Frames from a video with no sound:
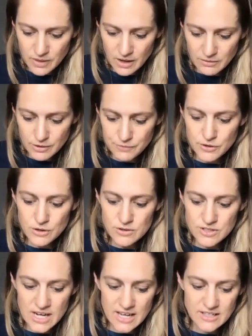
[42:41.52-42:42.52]

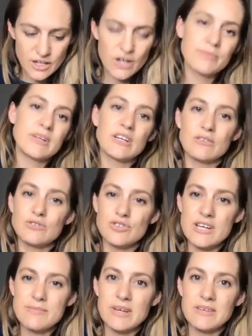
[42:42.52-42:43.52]
refuse to undergo medical
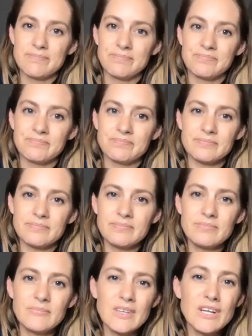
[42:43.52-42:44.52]
treatment.
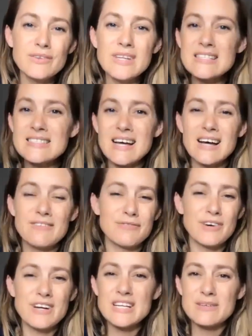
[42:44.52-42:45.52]
And these are
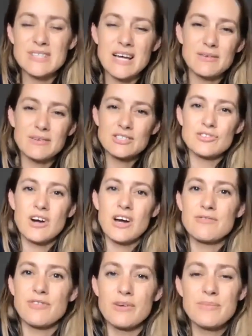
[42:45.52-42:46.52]
freedoms that were
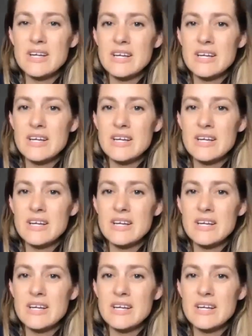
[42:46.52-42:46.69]
enshrined from